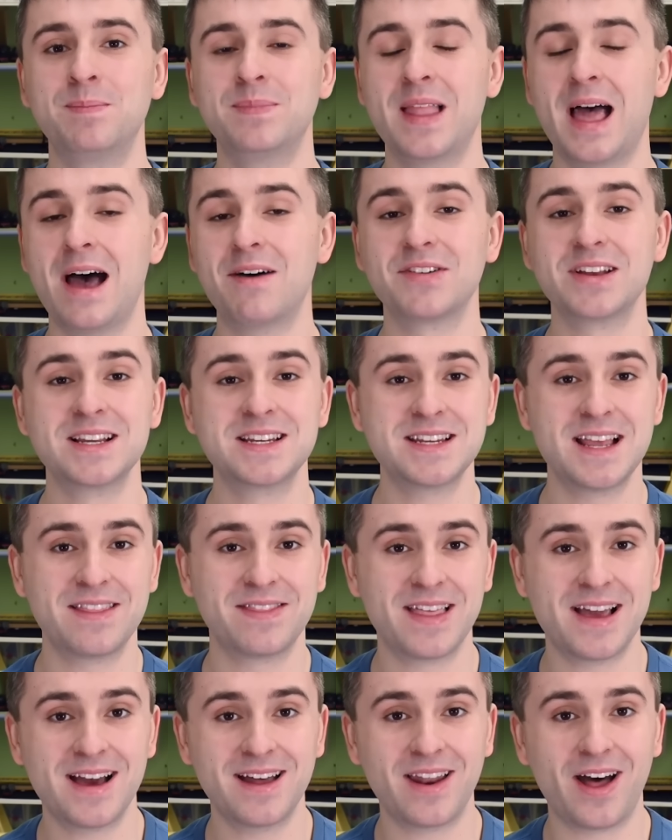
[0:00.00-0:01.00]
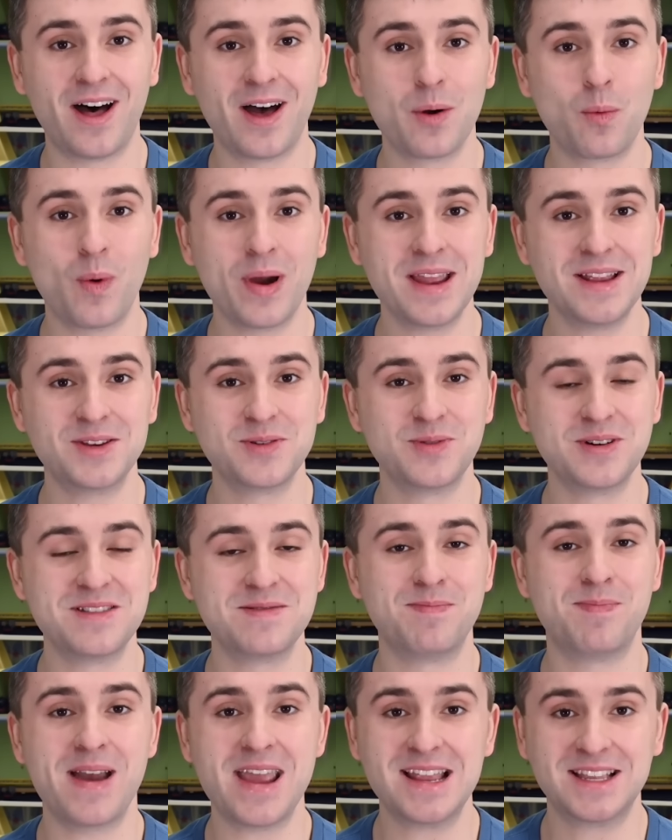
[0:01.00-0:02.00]
Having said that, I wait
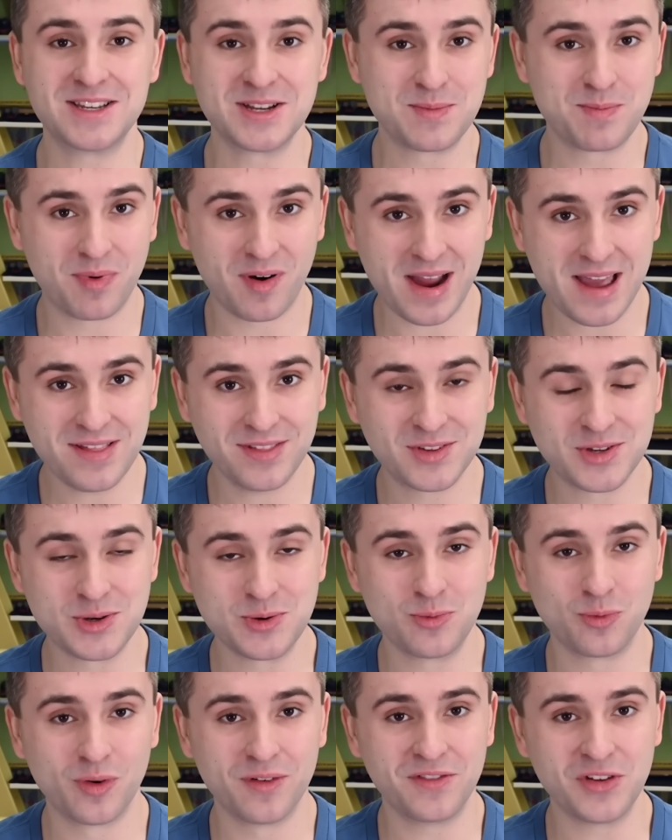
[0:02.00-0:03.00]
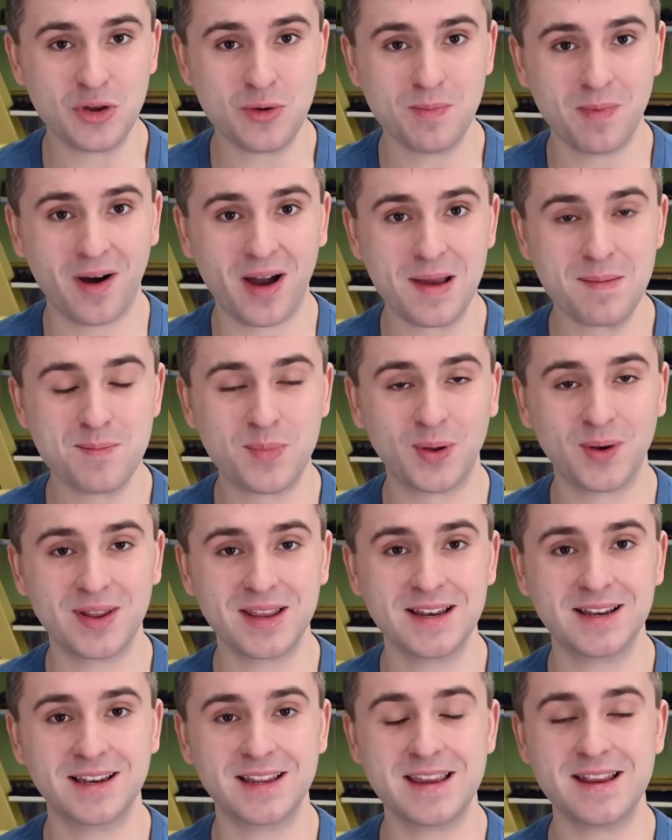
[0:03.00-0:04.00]
with bated breath to review my
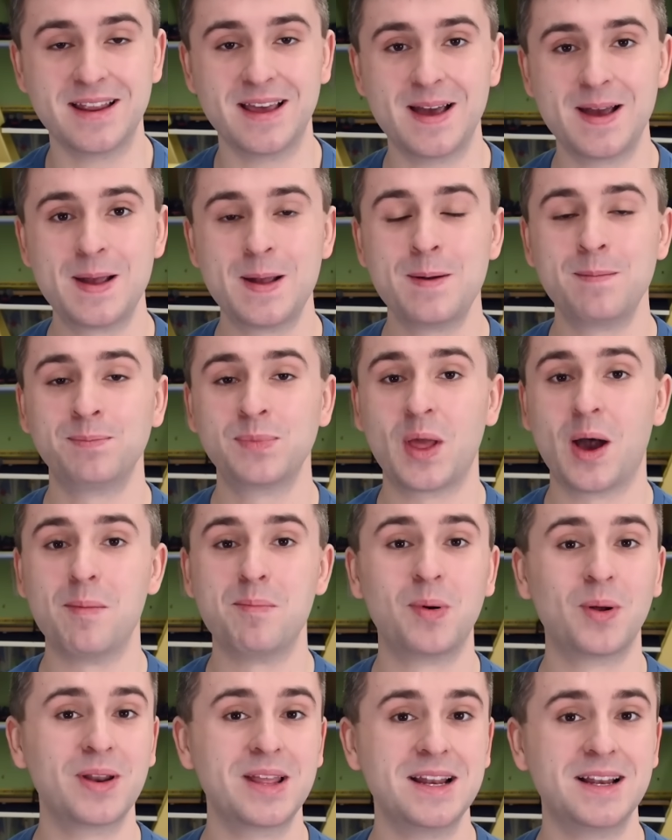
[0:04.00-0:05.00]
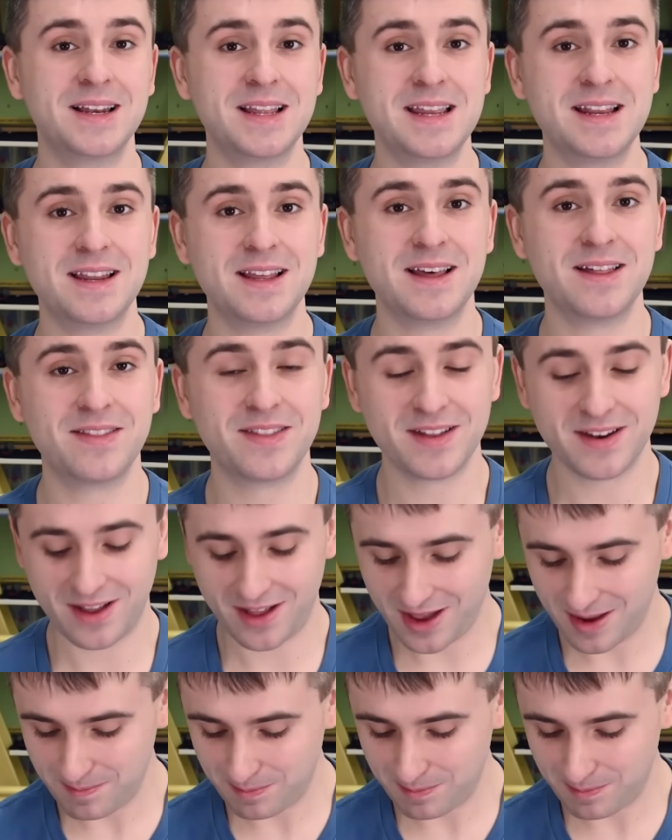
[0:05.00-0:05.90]
Bullied Leader, a Bullied Leader that I